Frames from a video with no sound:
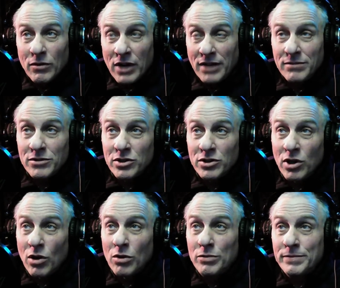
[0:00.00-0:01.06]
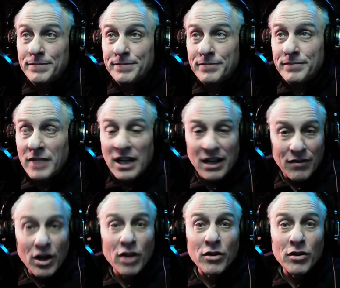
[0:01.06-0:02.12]
Right? So, and I
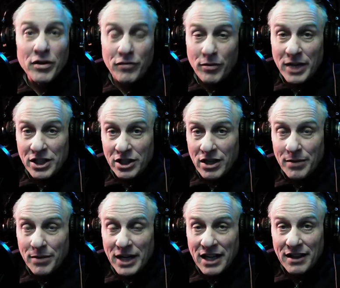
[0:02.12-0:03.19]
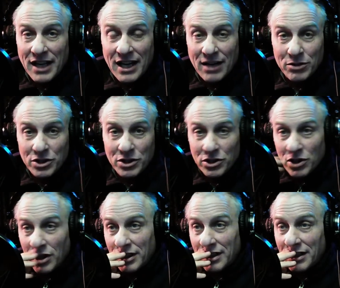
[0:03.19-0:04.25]
have other information coming on that. I was just
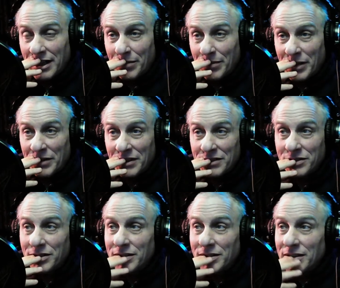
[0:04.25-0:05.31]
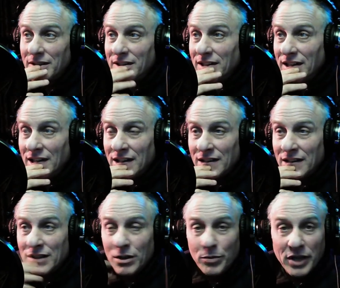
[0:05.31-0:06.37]
talking to Glenn about this a
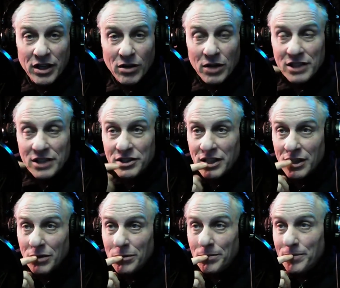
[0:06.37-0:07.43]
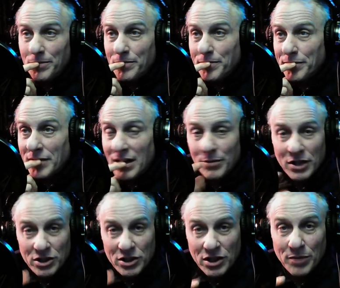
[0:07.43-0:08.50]
little bit ago on Zello. I'm
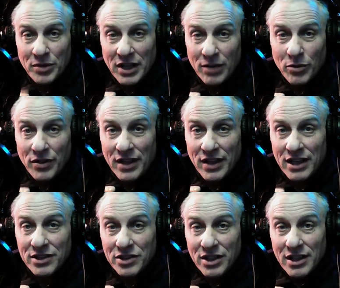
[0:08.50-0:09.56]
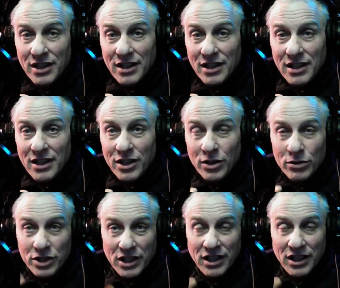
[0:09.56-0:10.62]
going to start playing with this,
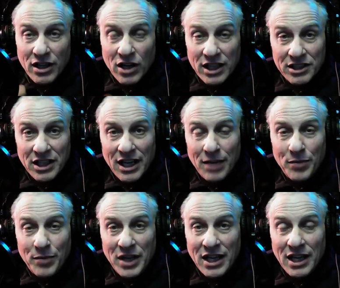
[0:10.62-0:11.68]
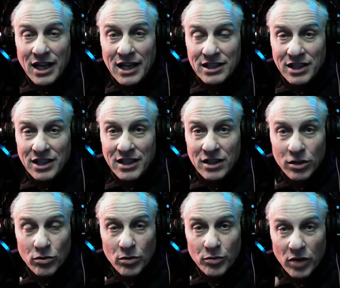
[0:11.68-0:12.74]
using the RxDAP as a
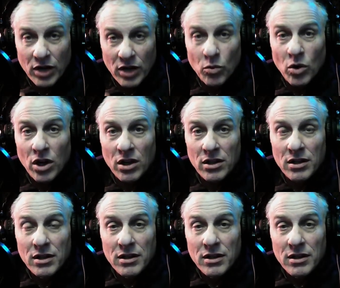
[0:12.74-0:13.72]
literal brick wall,